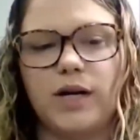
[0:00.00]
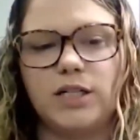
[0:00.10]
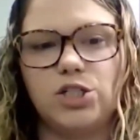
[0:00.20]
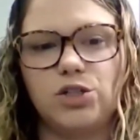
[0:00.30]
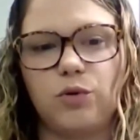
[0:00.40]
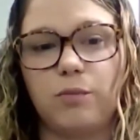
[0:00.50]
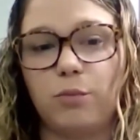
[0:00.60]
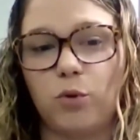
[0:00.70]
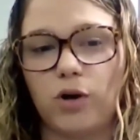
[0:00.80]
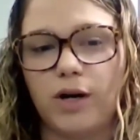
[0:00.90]
wanted to do a
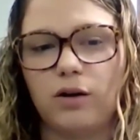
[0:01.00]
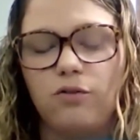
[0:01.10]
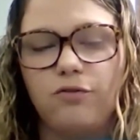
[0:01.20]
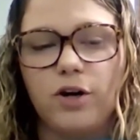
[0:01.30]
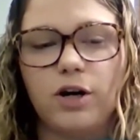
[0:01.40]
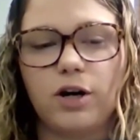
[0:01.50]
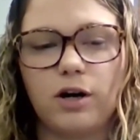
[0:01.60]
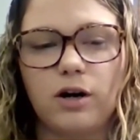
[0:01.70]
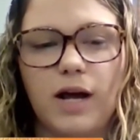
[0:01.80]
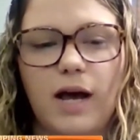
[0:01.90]
memorial for
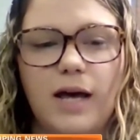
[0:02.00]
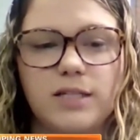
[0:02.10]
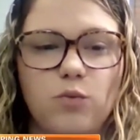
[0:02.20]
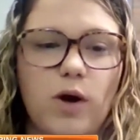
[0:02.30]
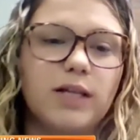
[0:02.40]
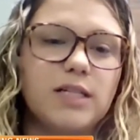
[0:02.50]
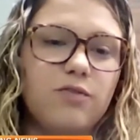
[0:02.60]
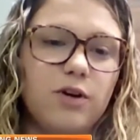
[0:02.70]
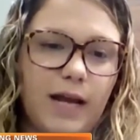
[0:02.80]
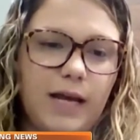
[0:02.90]
her as well as
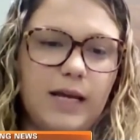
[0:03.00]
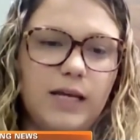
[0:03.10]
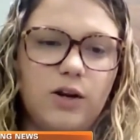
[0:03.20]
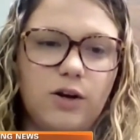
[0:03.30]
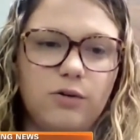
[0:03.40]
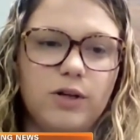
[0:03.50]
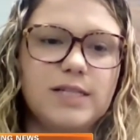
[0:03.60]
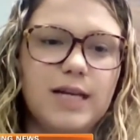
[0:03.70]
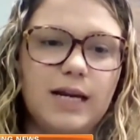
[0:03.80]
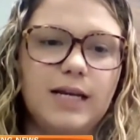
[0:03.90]
for Danny, you know, because
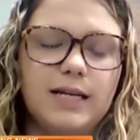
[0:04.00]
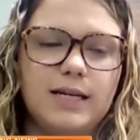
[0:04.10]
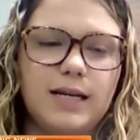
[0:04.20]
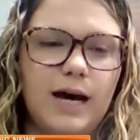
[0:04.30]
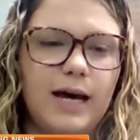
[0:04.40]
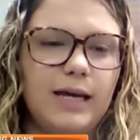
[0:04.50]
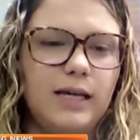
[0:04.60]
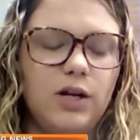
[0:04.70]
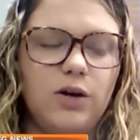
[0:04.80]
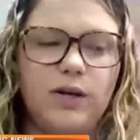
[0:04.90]
Danny did die, you
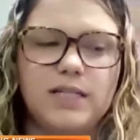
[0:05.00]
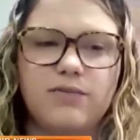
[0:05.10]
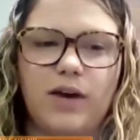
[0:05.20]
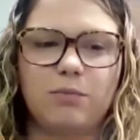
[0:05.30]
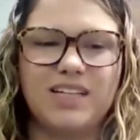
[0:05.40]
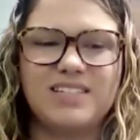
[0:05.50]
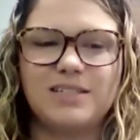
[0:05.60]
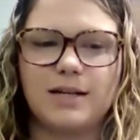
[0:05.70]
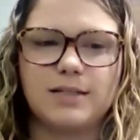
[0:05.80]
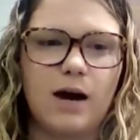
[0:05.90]
know, his family
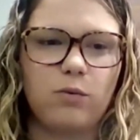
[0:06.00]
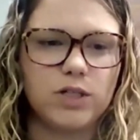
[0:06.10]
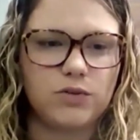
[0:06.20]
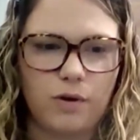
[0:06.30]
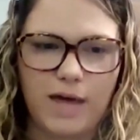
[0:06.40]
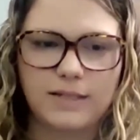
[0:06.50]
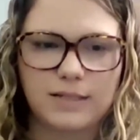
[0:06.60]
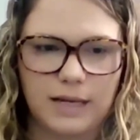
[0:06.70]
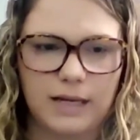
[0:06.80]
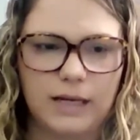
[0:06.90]
six hours from that
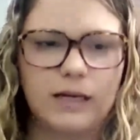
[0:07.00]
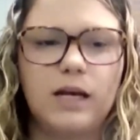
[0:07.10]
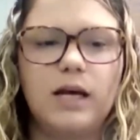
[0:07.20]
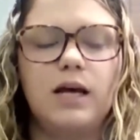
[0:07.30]
scene.